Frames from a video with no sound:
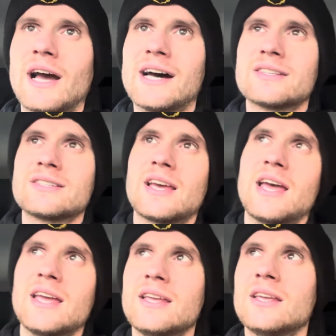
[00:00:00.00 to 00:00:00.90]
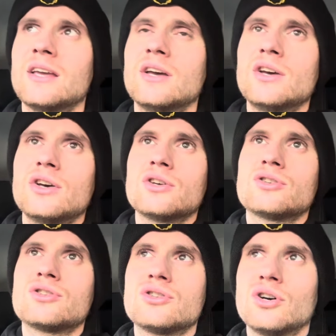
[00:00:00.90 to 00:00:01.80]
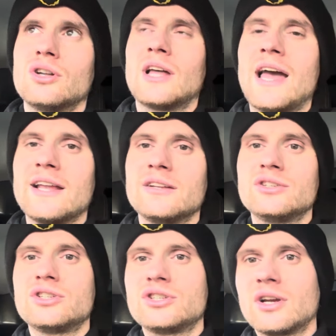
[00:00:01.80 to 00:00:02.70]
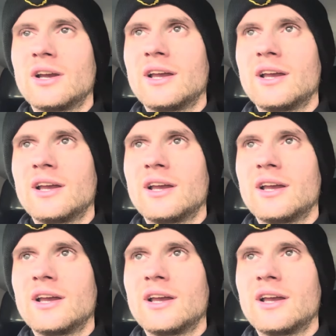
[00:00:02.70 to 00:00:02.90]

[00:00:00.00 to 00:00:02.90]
at a solar edge